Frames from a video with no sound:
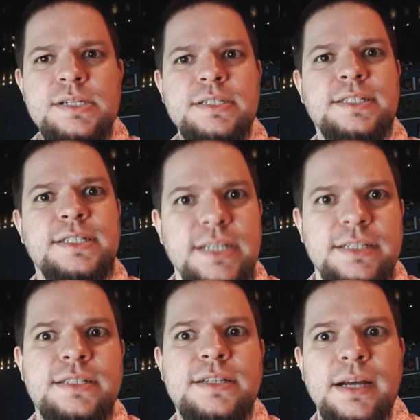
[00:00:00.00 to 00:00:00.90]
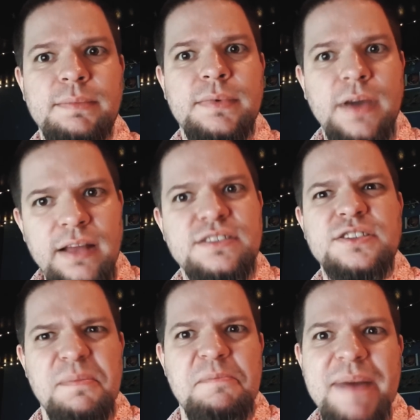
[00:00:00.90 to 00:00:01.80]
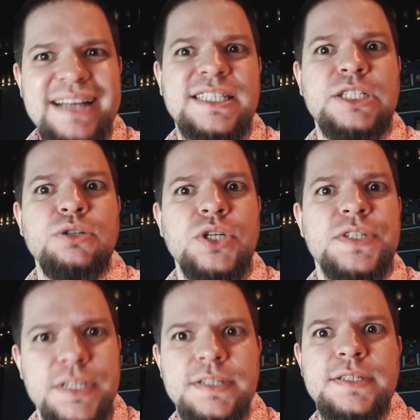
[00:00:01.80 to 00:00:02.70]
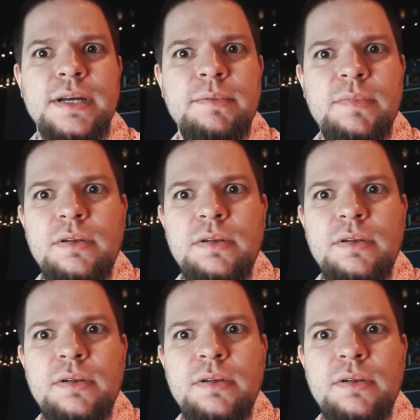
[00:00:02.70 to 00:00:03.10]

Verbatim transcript: System. It's the Master System.